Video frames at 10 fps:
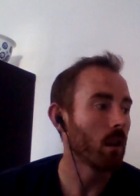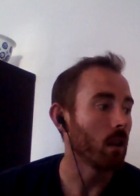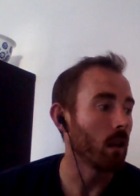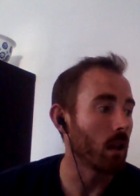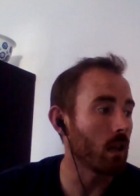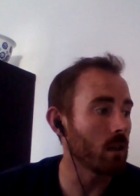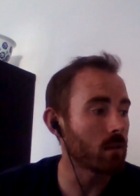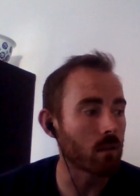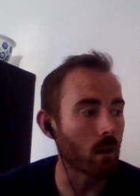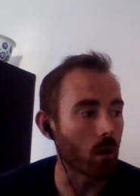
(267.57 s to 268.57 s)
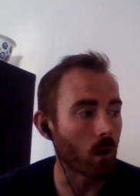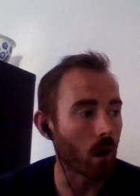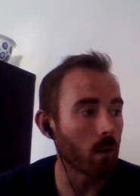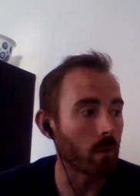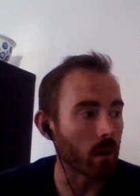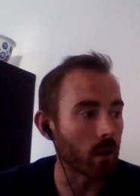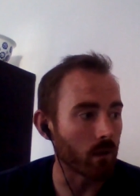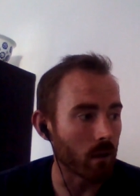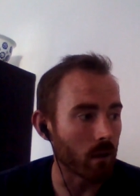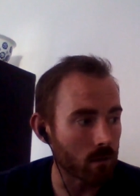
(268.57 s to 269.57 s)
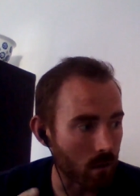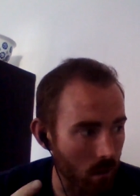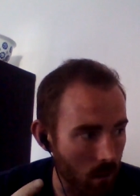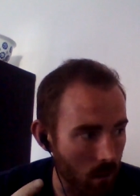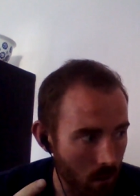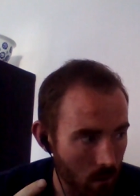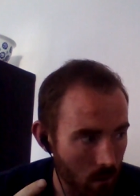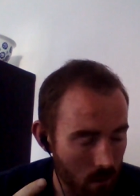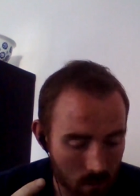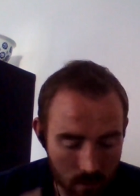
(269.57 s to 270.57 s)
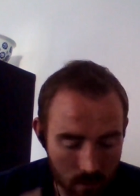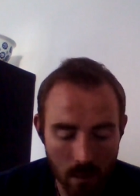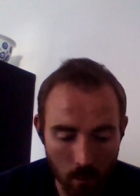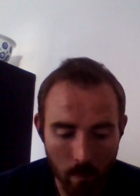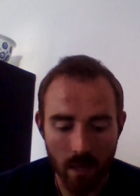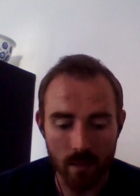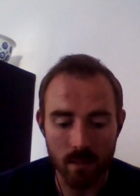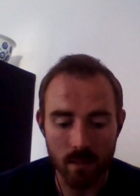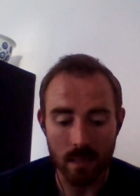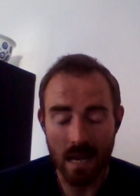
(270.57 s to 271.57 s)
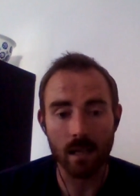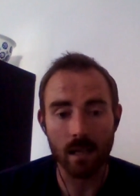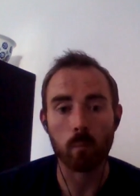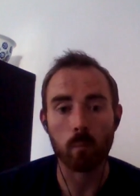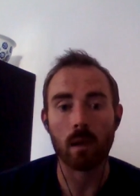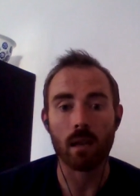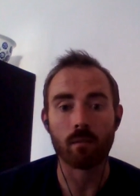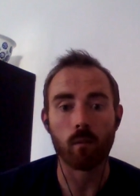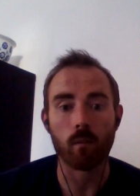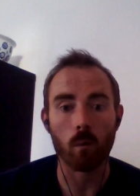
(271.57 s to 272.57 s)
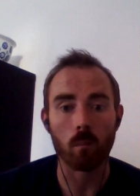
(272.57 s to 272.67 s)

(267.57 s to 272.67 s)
It is, though, I believe it is the single best attacking platform